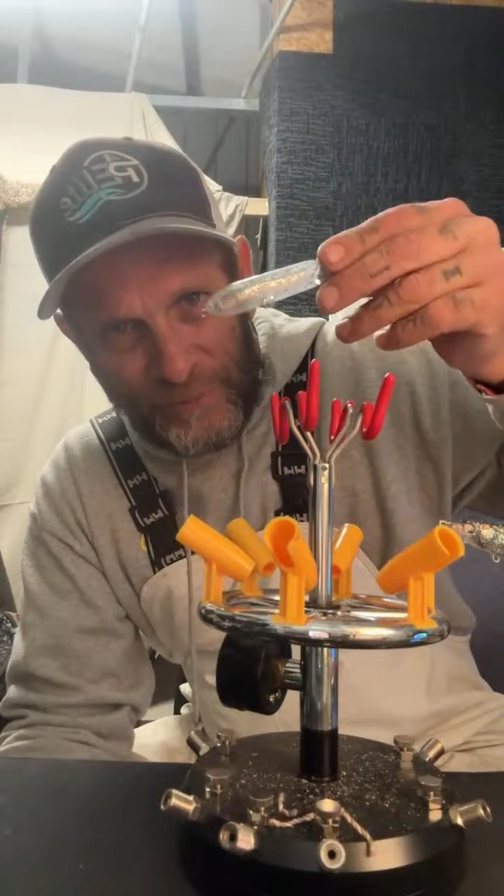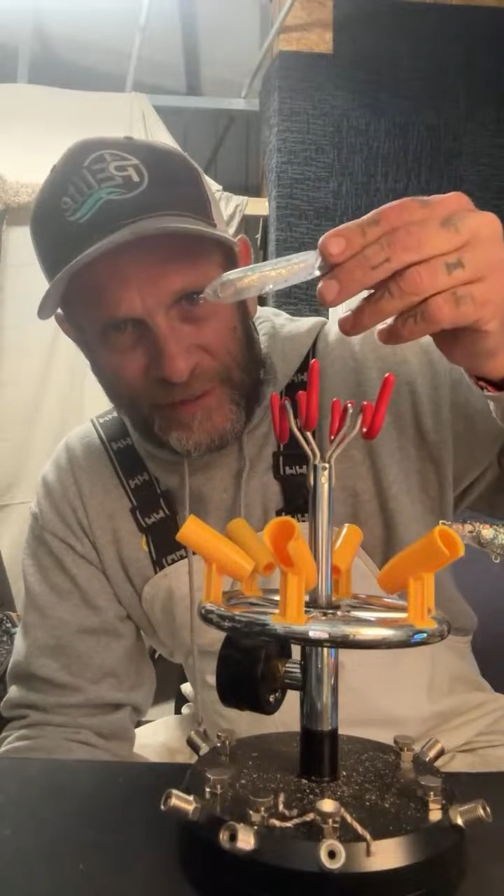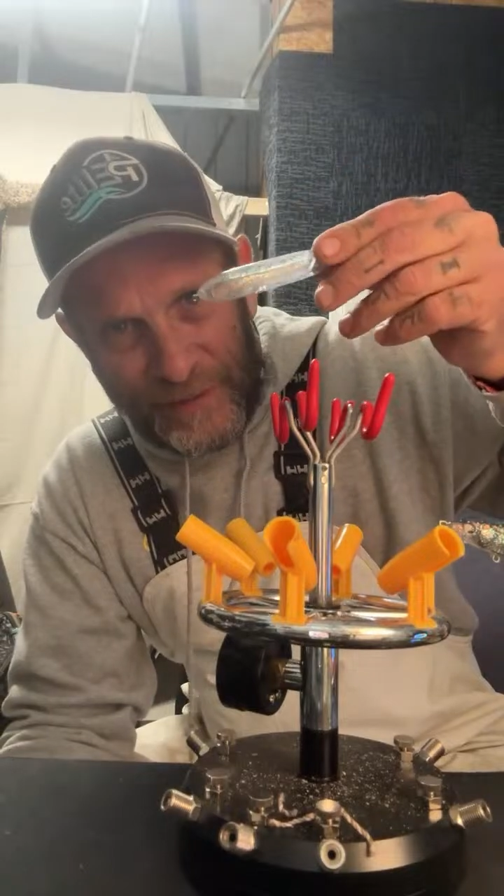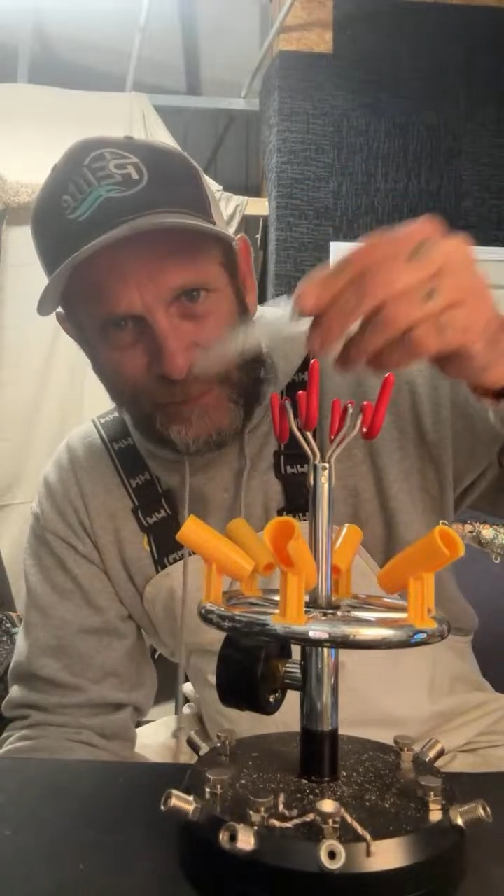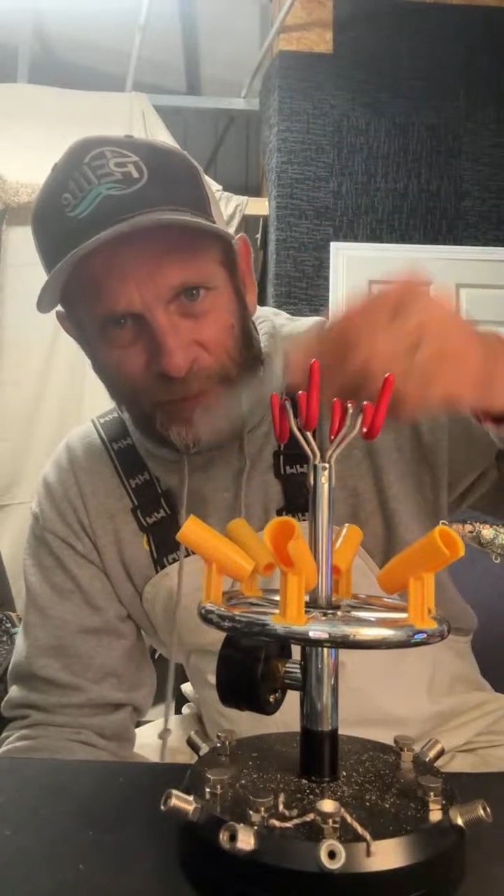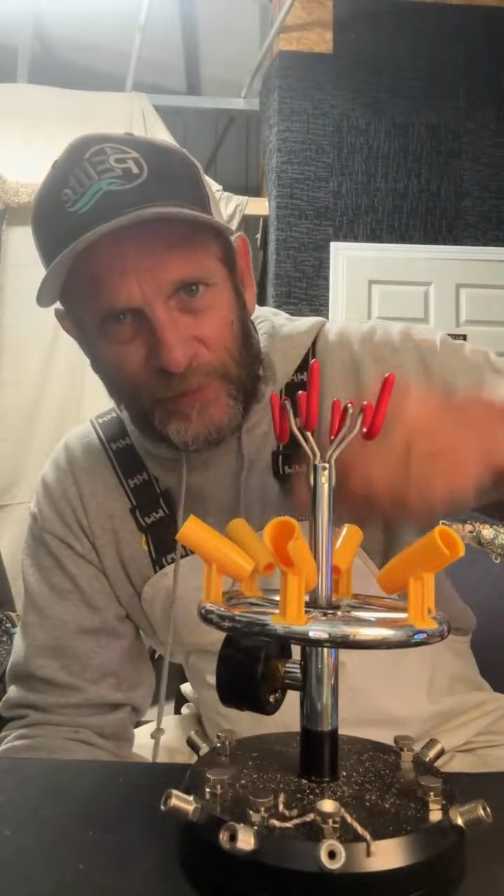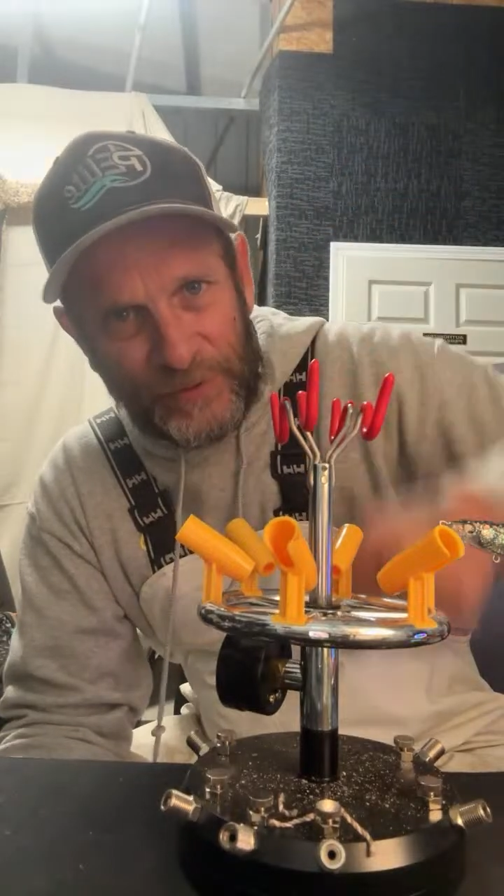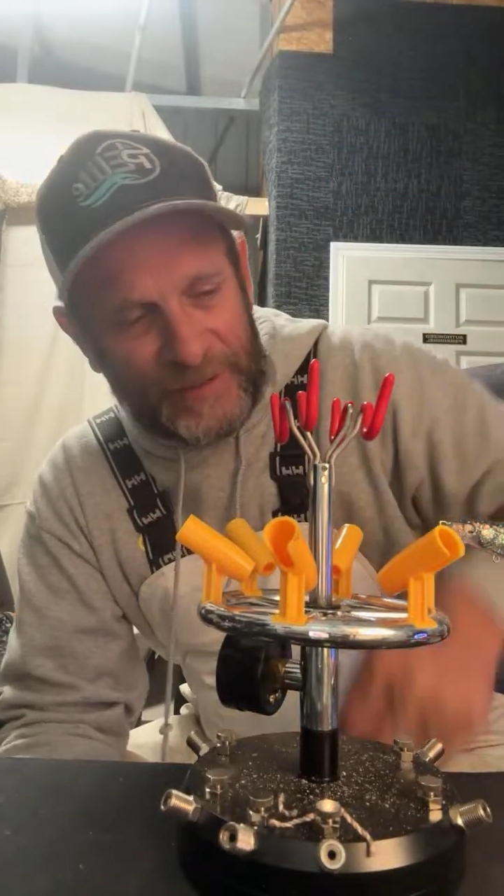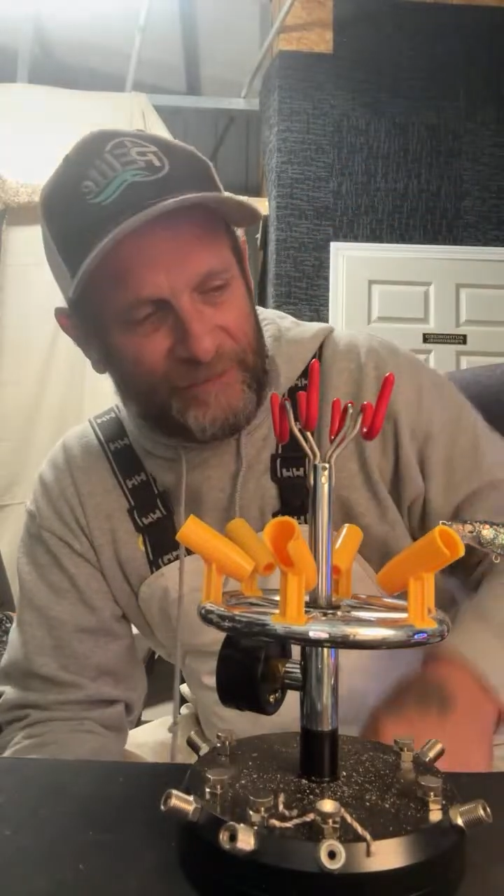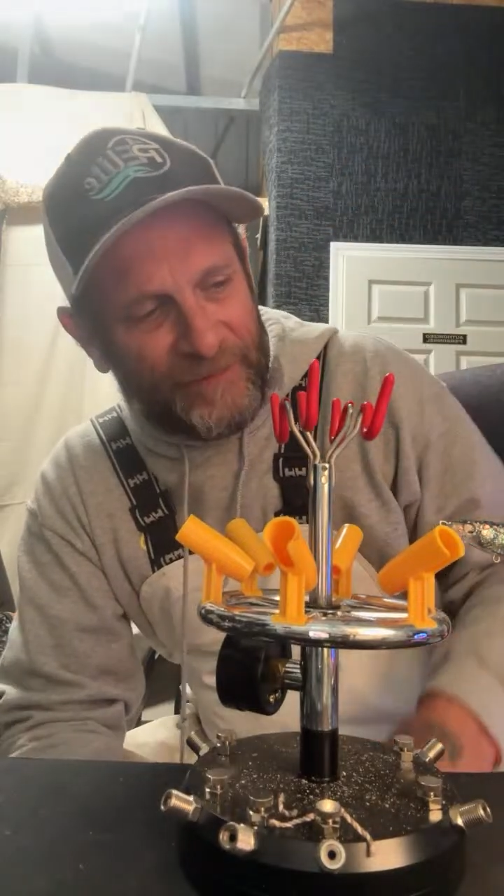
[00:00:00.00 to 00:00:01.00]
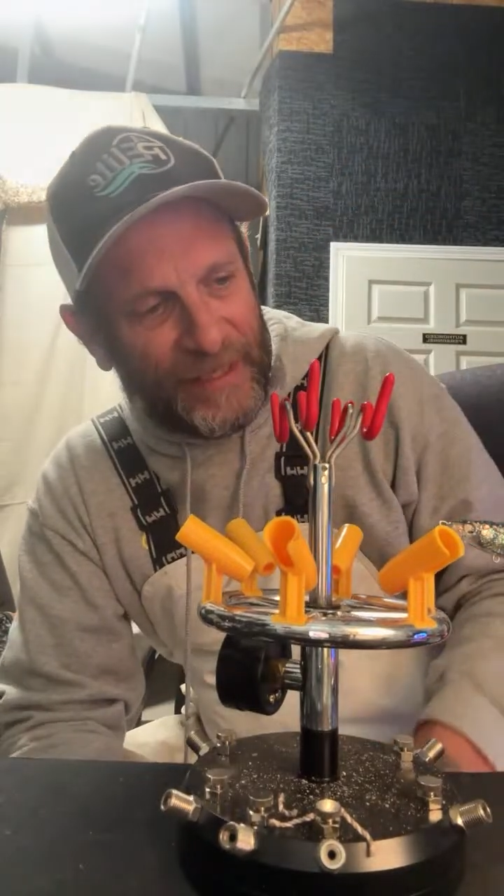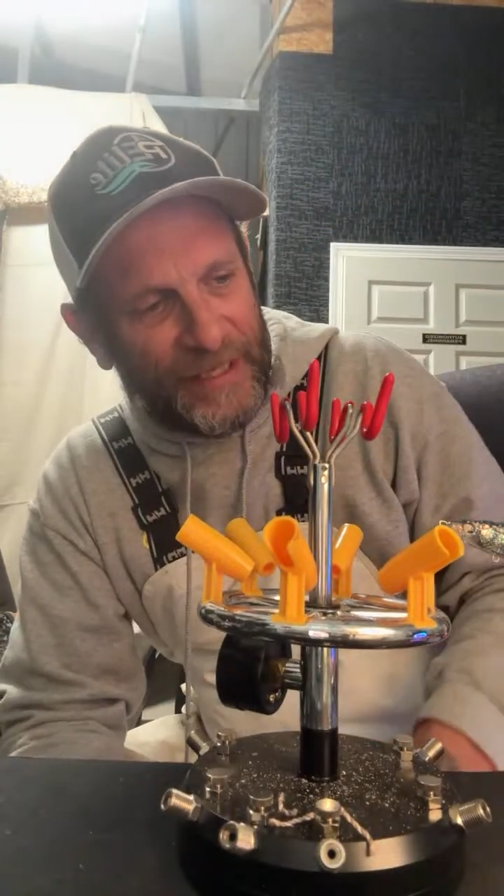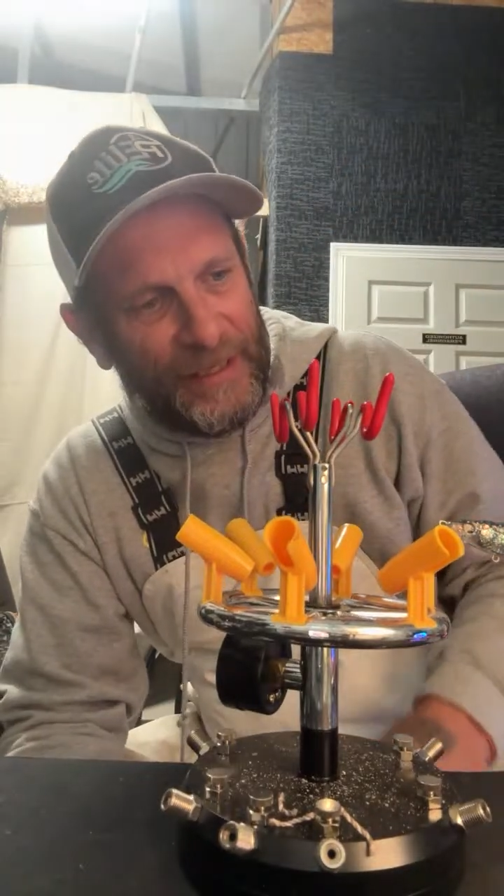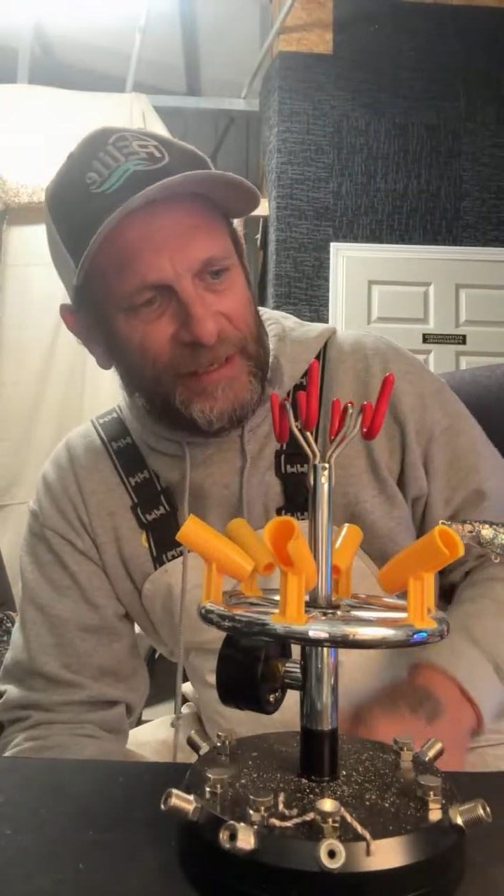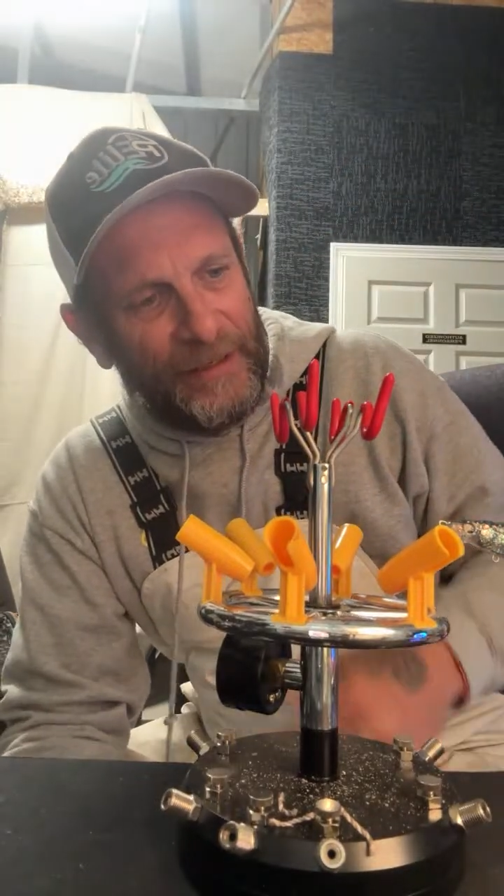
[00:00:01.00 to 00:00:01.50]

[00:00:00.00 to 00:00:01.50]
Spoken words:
rigged up with hooks and everything.